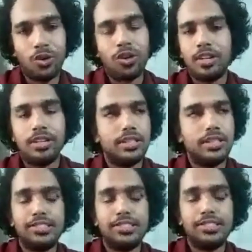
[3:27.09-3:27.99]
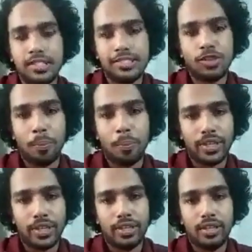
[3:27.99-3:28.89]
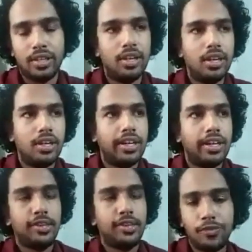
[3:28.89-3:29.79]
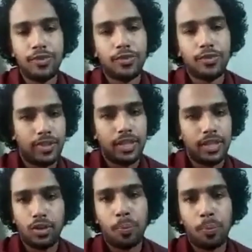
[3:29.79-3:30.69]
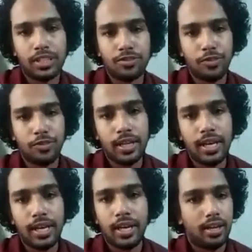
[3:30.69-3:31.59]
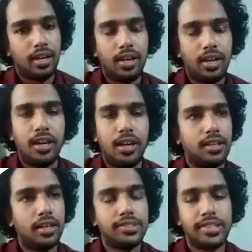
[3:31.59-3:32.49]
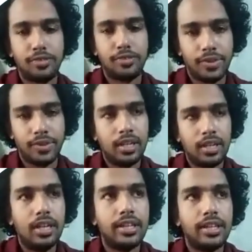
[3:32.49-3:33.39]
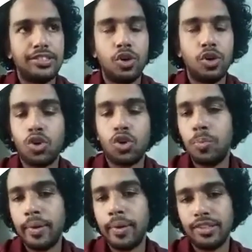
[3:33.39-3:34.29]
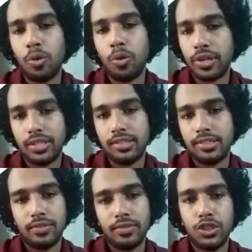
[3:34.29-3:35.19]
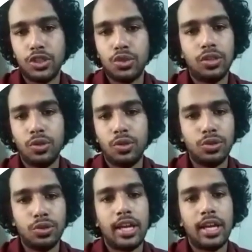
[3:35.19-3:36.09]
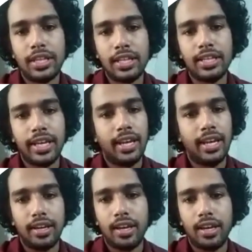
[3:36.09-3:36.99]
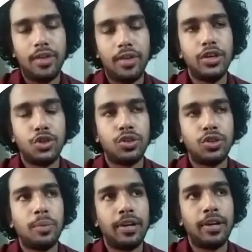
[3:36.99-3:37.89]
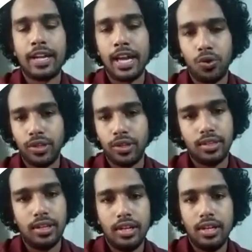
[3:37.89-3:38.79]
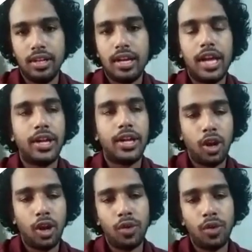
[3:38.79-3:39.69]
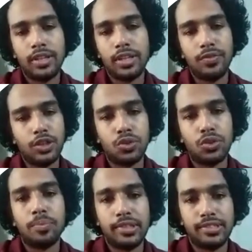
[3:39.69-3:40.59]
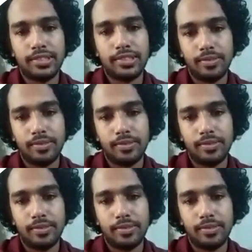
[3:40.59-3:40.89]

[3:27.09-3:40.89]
Not, it's not just the operation. It's the fifty fifty. Operation fifty and uh, the sales fifty. There is no compromise in operations. We should do the everything daily and we should keep a track on it. And along with it, we should do the business.